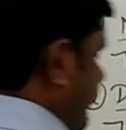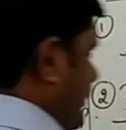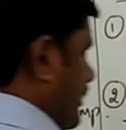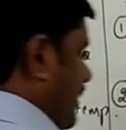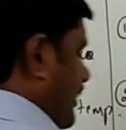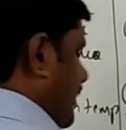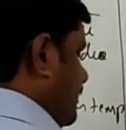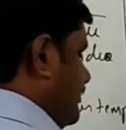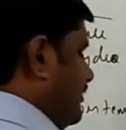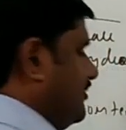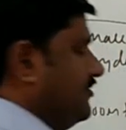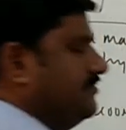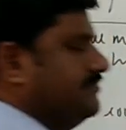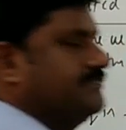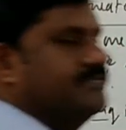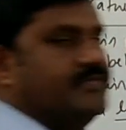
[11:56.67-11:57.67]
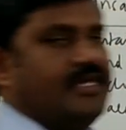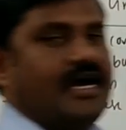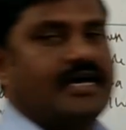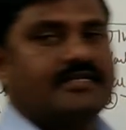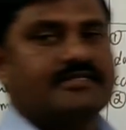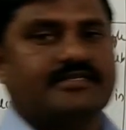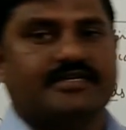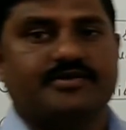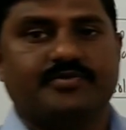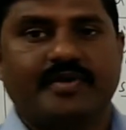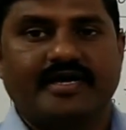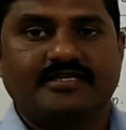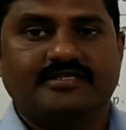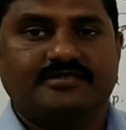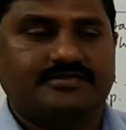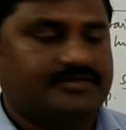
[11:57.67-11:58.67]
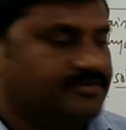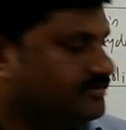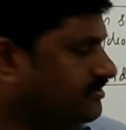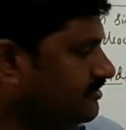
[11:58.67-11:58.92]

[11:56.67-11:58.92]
within it. They are said to be as